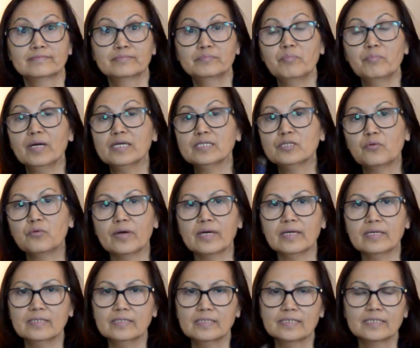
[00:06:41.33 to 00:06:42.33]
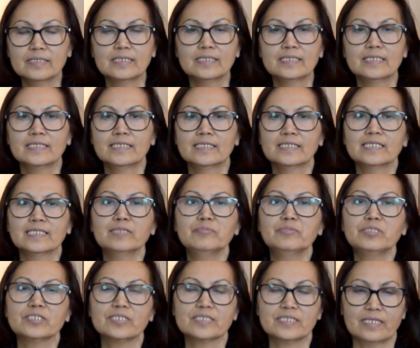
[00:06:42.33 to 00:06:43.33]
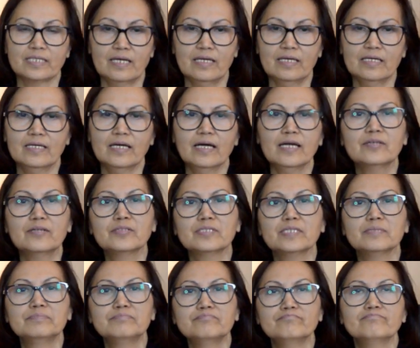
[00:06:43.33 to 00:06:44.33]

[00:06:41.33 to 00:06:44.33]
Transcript: By the way, let me just say, I could have